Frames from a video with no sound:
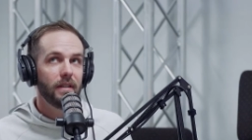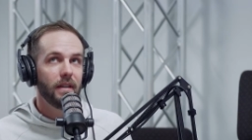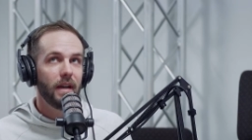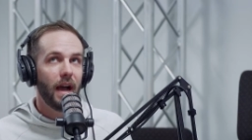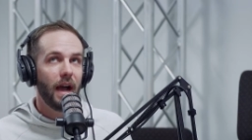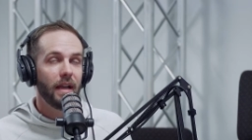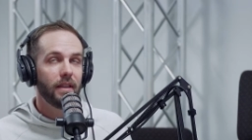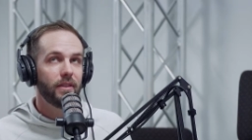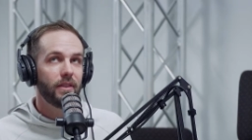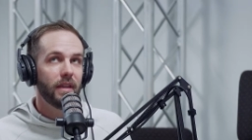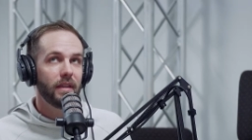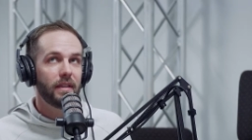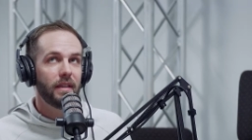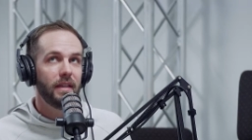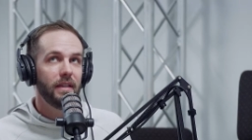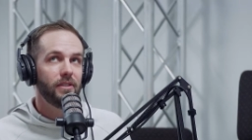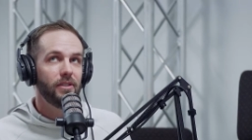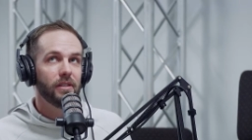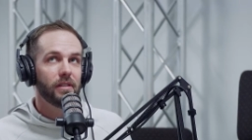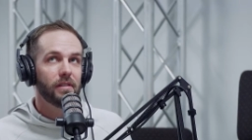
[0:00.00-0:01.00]
I think
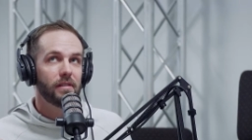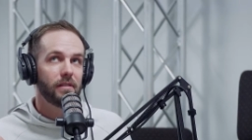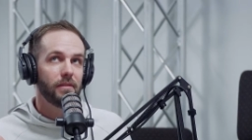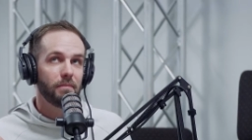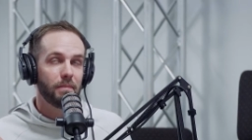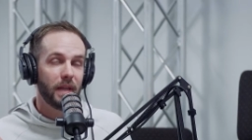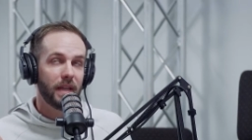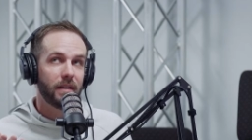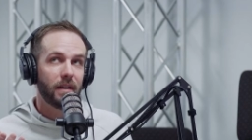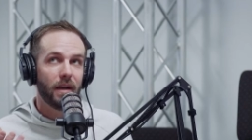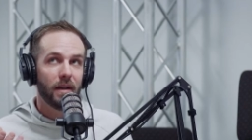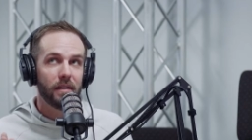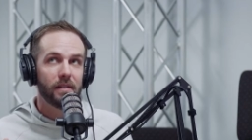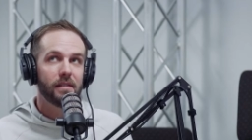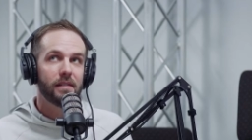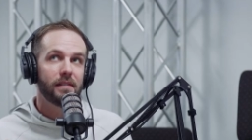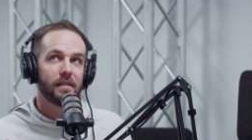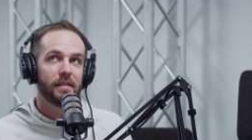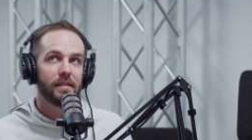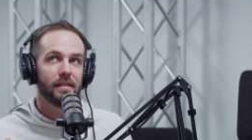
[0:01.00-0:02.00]
he just,
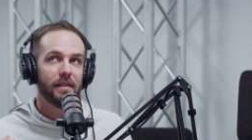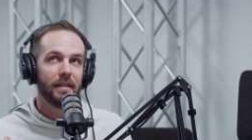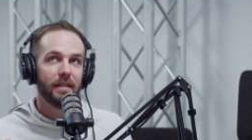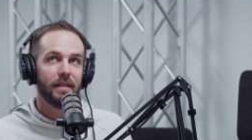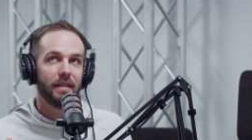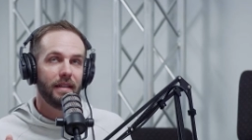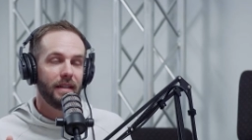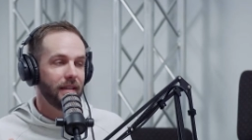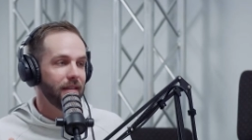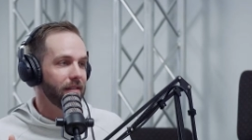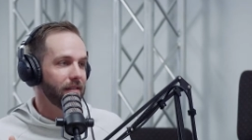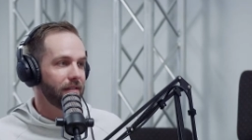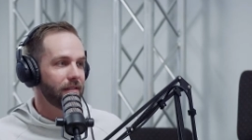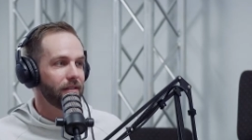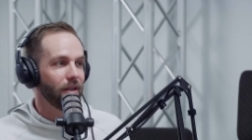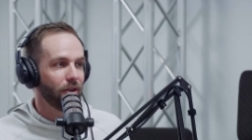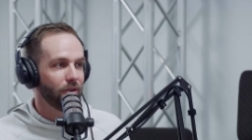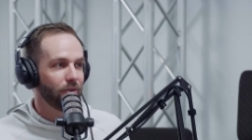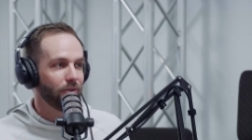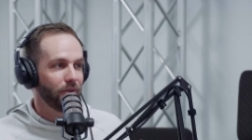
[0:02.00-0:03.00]
because he is
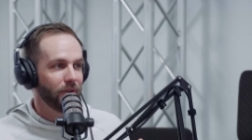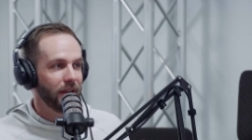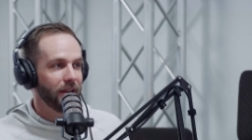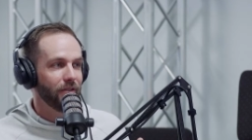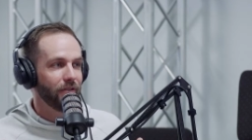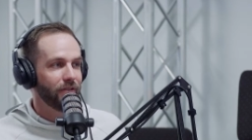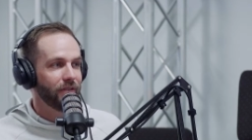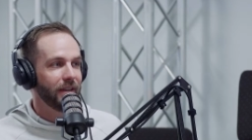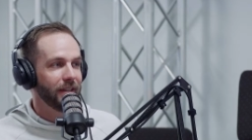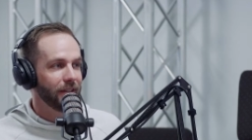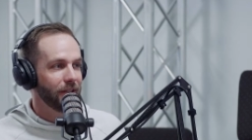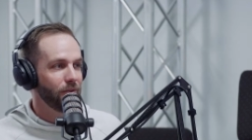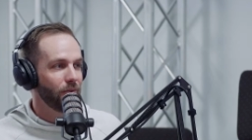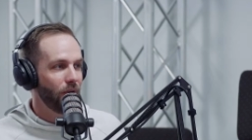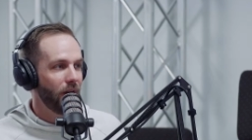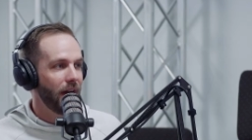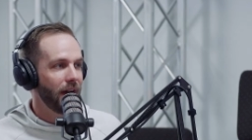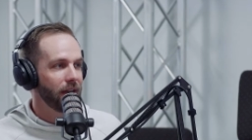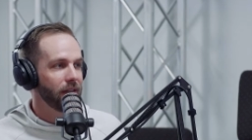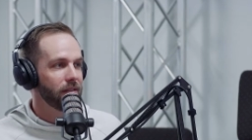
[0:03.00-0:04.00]
so infinitely
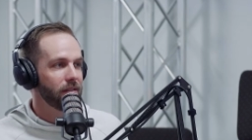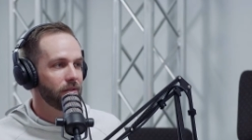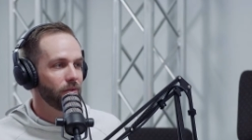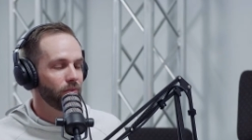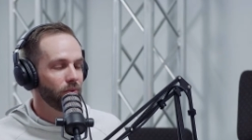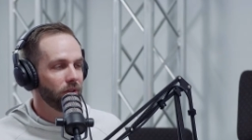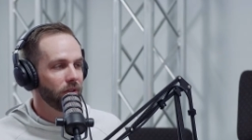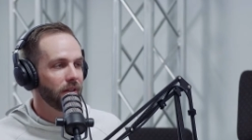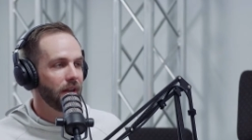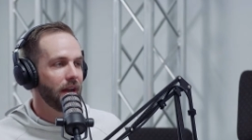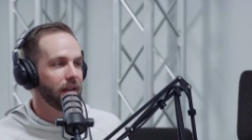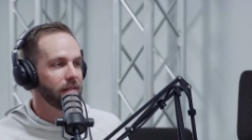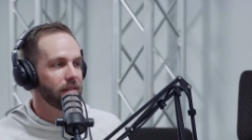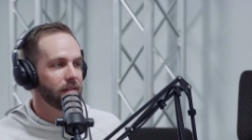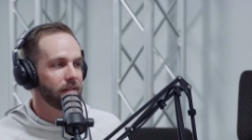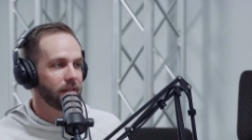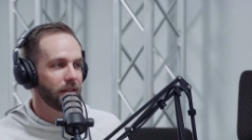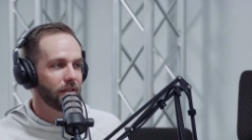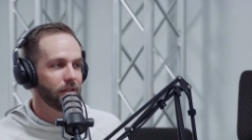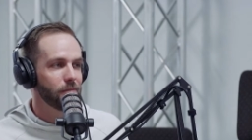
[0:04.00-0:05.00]
wise, mm-hmm.
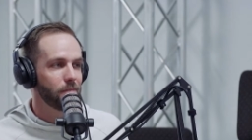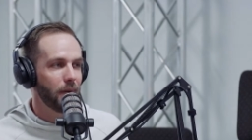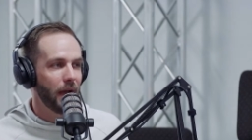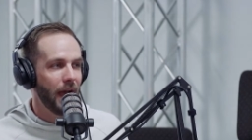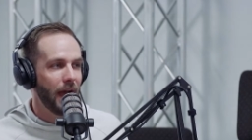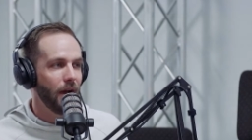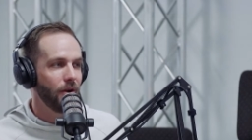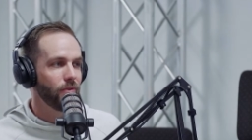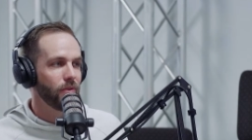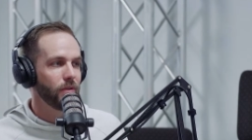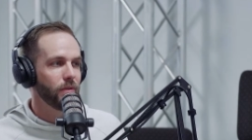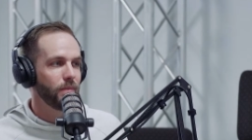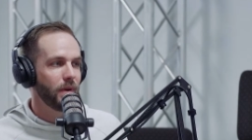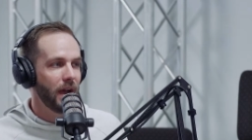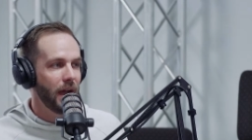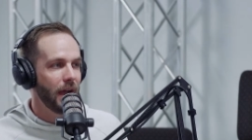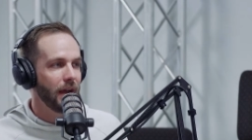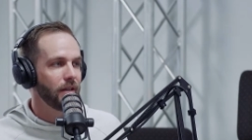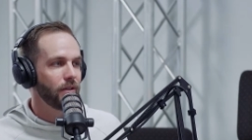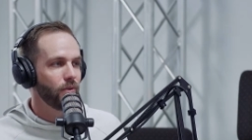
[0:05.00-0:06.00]
realizes there is power
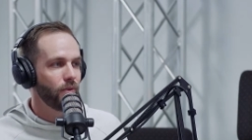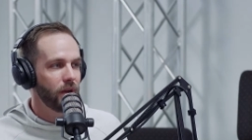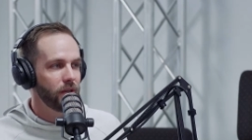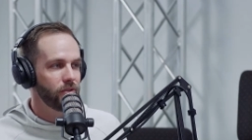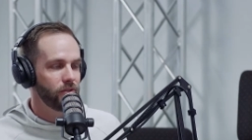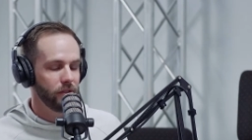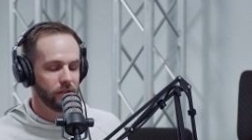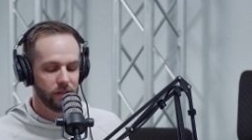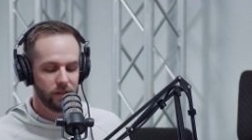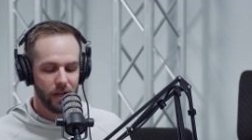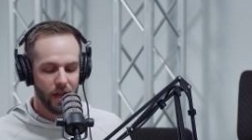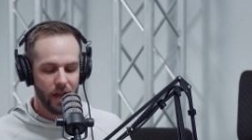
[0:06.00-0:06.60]
behind questions.